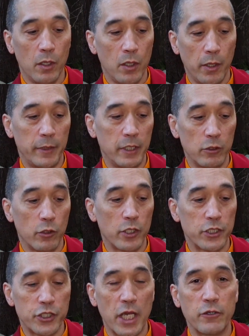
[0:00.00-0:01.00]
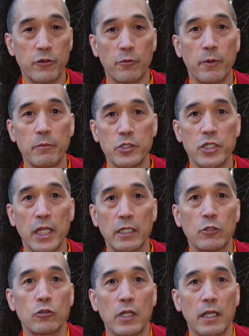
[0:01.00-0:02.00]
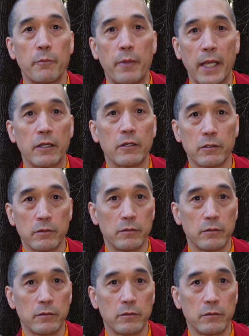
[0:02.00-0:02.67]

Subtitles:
I mean, you look at Chatrul Rinpoche, he looked like a beggar.